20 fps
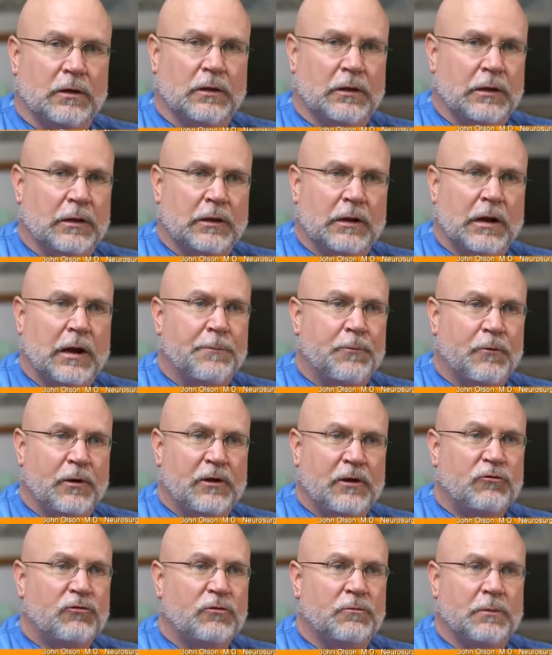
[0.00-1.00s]
An
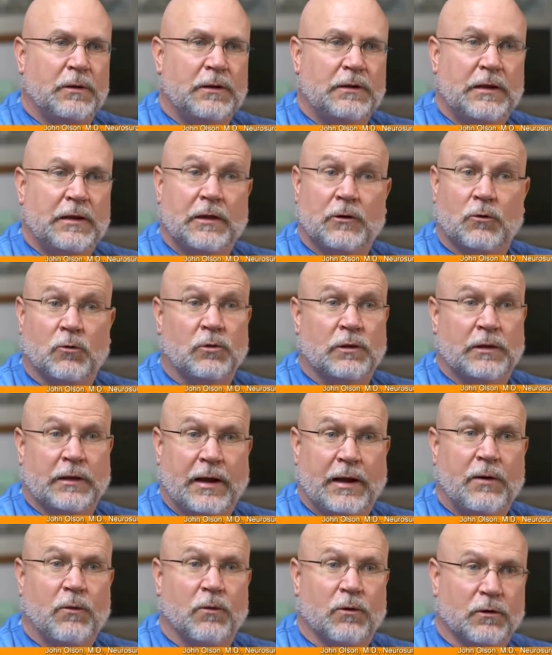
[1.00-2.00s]
operation may take only
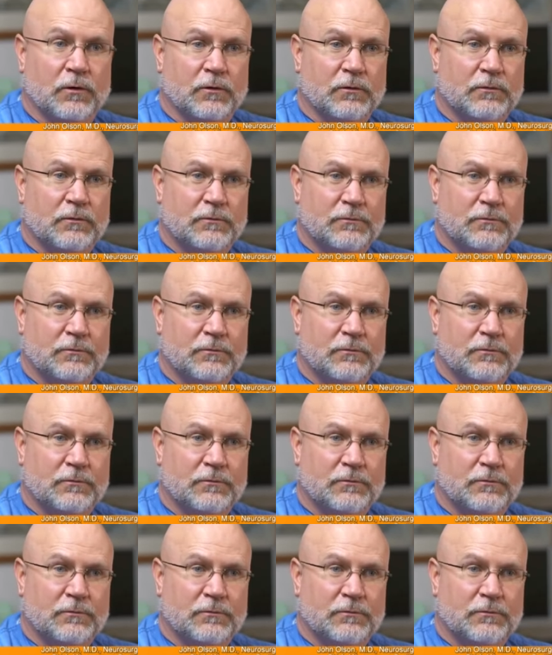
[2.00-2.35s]
an hour.